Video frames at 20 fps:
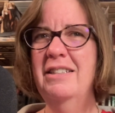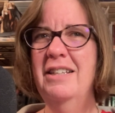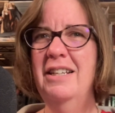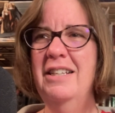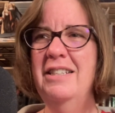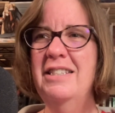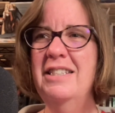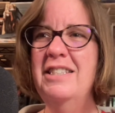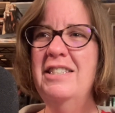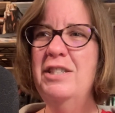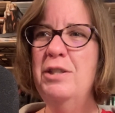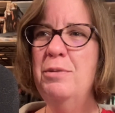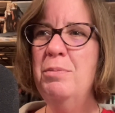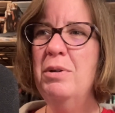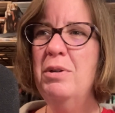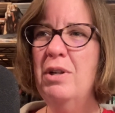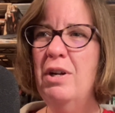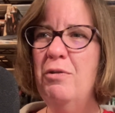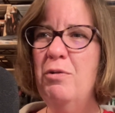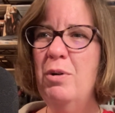it's a
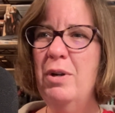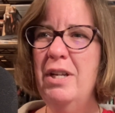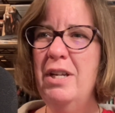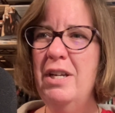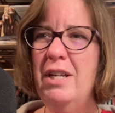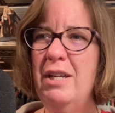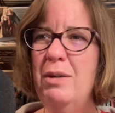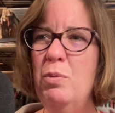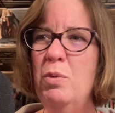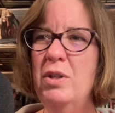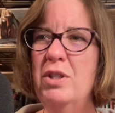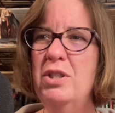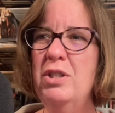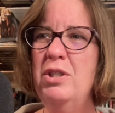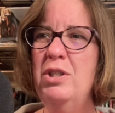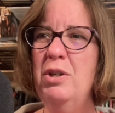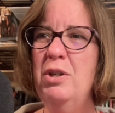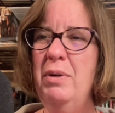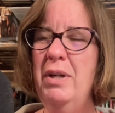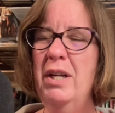symbol of what he was
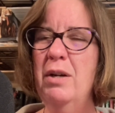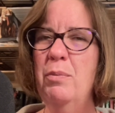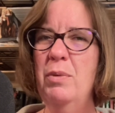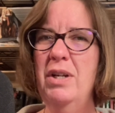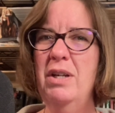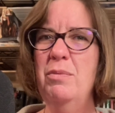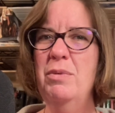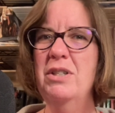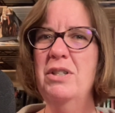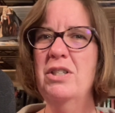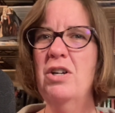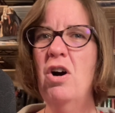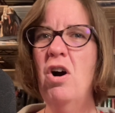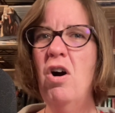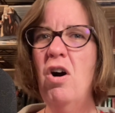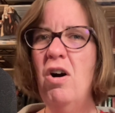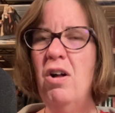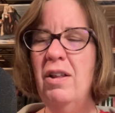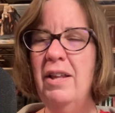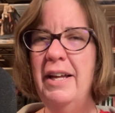doing and what he was
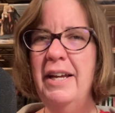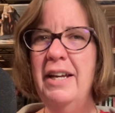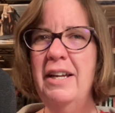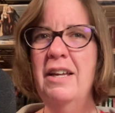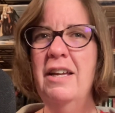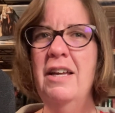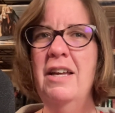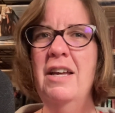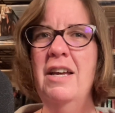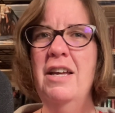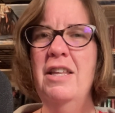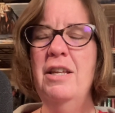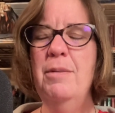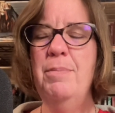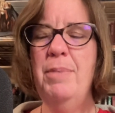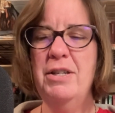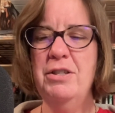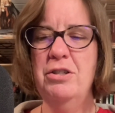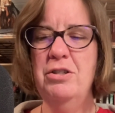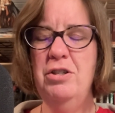calling the
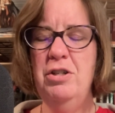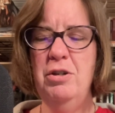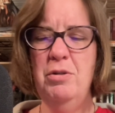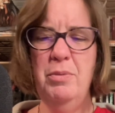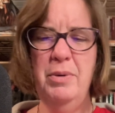apostle to do.